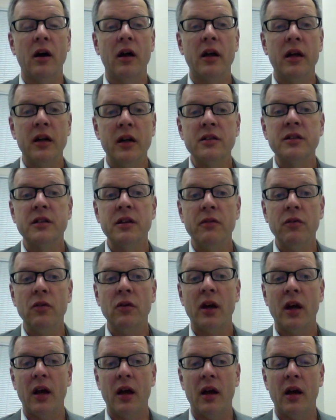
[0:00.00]
in
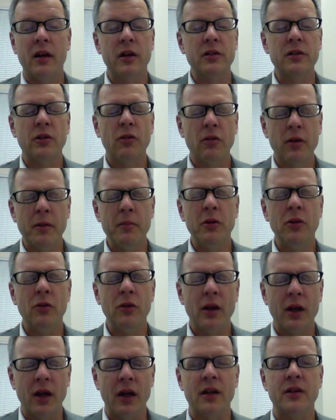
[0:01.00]
a criminal
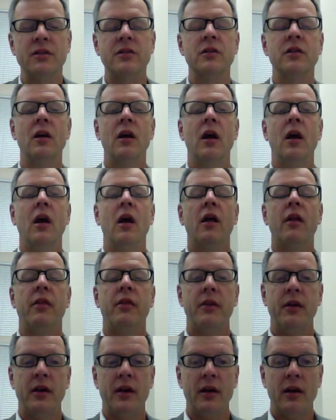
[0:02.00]
case,
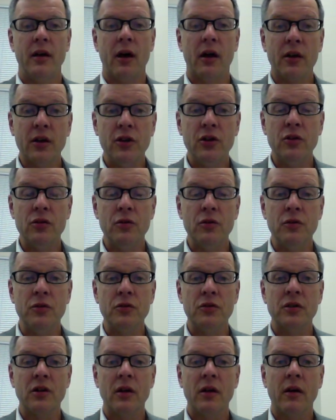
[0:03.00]
the
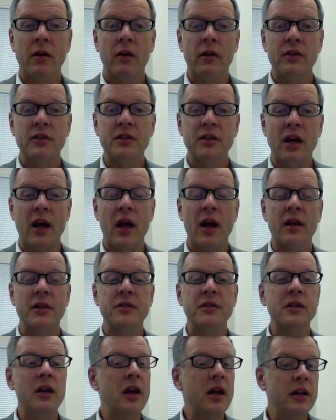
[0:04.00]
accused
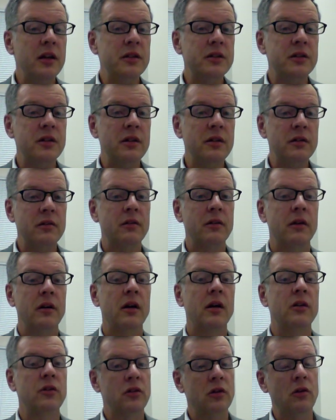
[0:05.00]
stands innocent
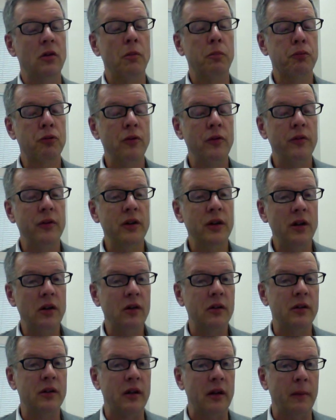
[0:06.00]
until proven
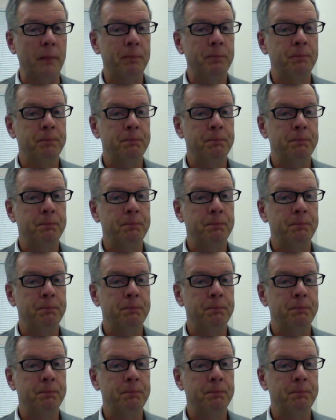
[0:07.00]
guilty.